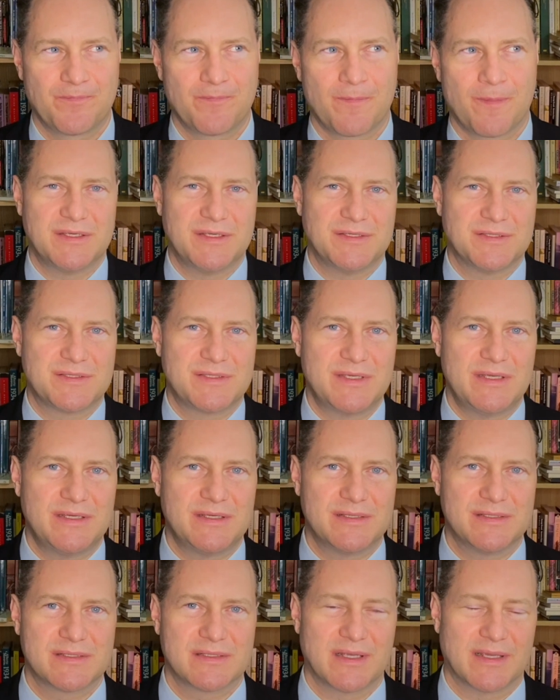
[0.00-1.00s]
He
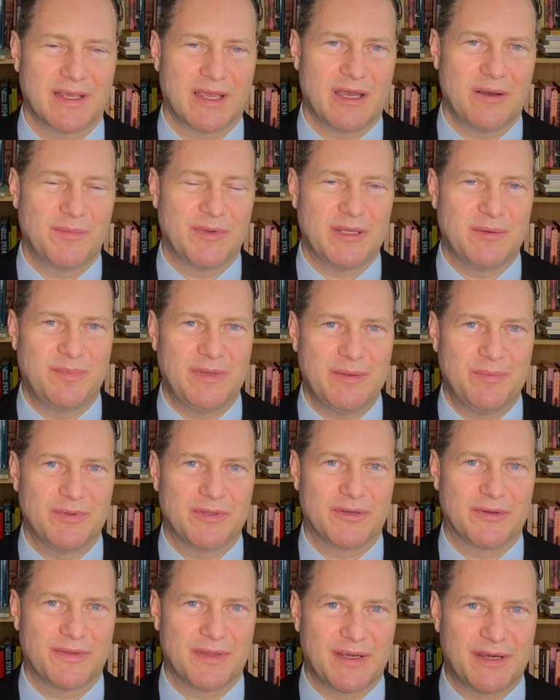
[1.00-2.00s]
sees like how many people
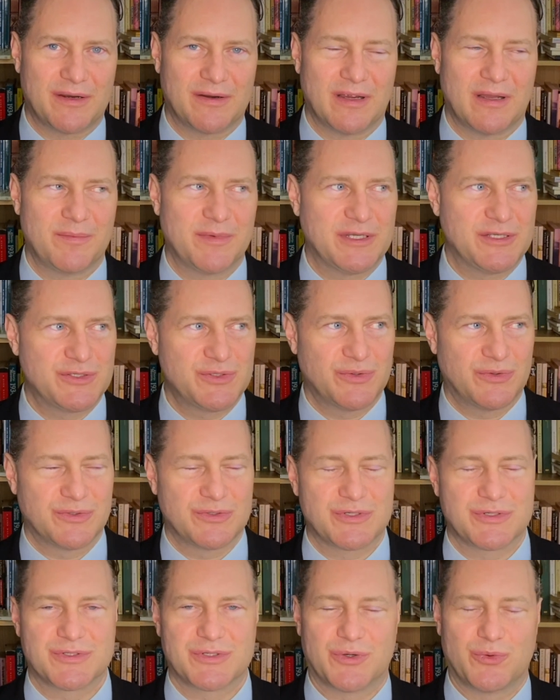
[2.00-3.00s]
are there, how many
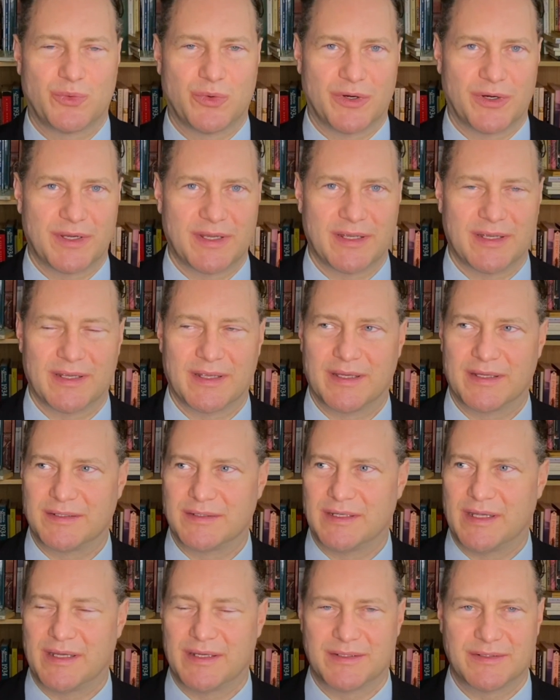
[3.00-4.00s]
soldiers are working,
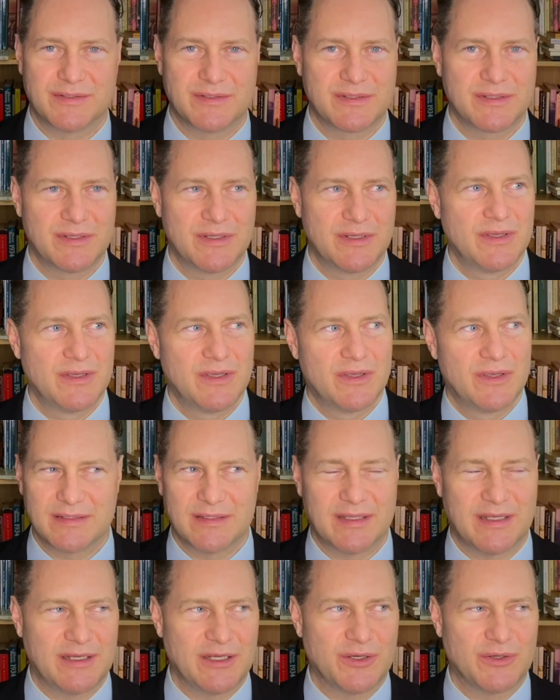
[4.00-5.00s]
and
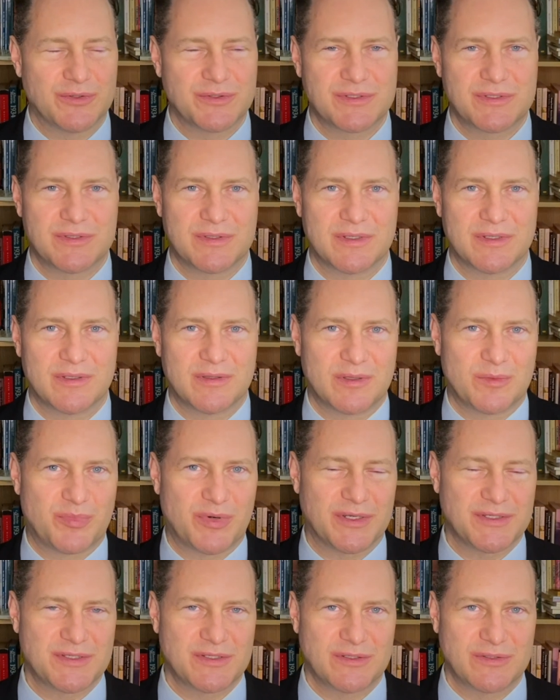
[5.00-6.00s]
then he goes to the
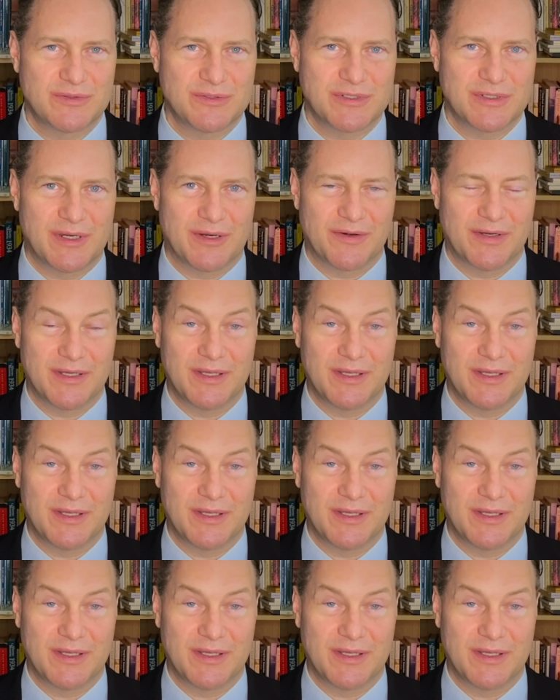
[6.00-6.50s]
prostitution area.